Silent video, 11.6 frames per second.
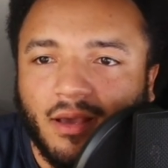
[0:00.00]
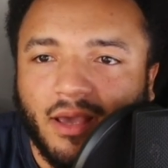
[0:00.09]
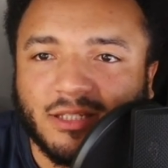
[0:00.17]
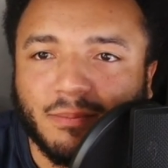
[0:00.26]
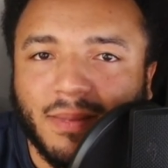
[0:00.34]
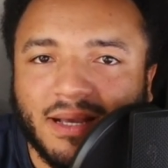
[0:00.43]

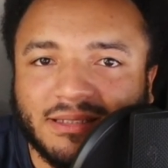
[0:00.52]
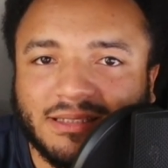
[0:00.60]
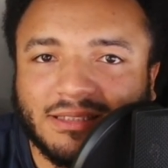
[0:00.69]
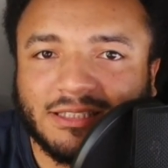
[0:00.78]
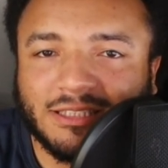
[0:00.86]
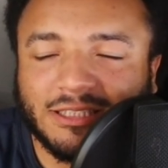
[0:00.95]

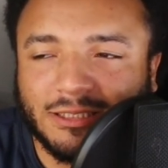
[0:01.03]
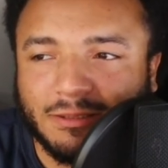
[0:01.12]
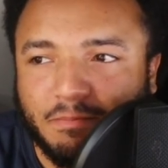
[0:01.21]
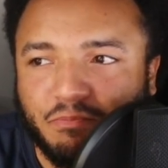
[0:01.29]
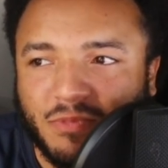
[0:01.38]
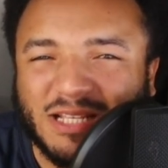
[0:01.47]
más
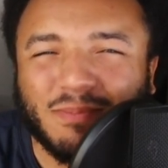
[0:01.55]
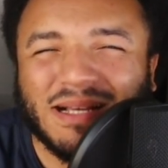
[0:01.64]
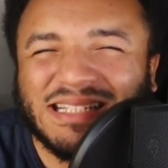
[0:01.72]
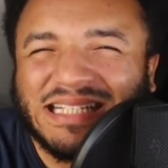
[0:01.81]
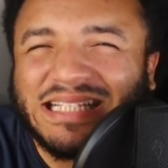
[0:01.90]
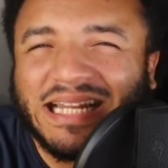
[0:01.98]

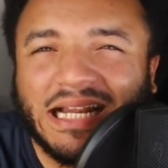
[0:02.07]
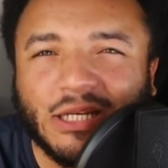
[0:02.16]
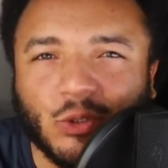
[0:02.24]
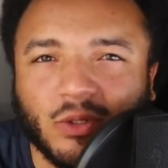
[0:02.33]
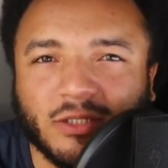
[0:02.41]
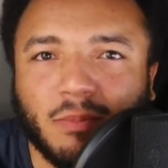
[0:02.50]

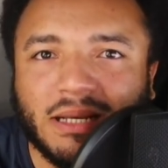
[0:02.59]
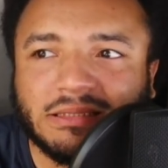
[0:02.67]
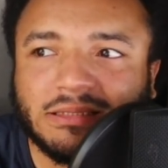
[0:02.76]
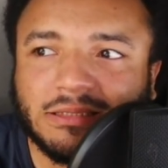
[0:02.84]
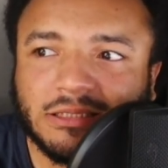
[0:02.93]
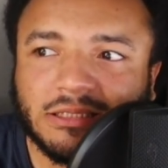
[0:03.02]
extraño, es
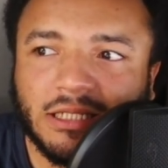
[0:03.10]
más,